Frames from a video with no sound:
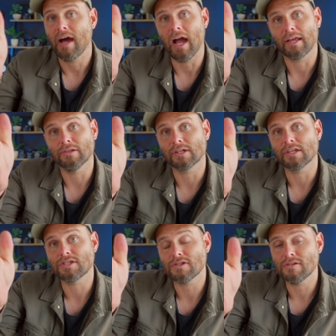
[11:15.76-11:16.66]
I can look
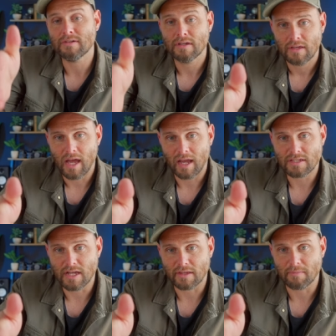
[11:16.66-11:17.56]
at you, I can
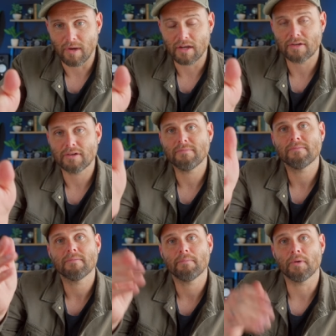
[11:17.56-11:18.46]
check the monitor,
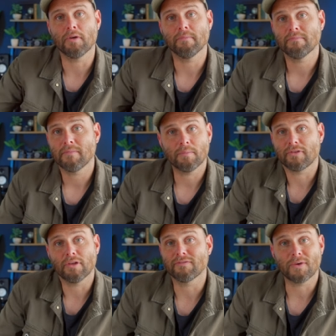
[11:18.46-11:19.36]
boom, I'm
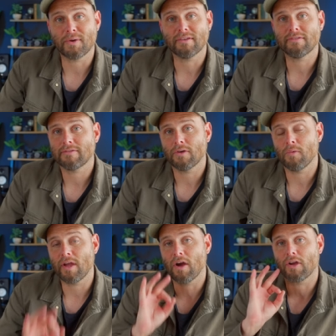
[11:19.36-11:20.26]
still in focus, so
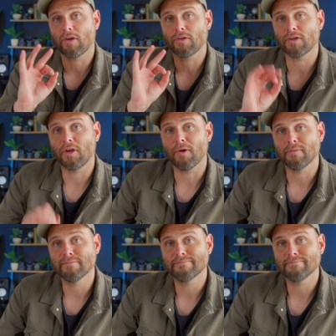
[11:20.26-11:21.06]
we are good to go.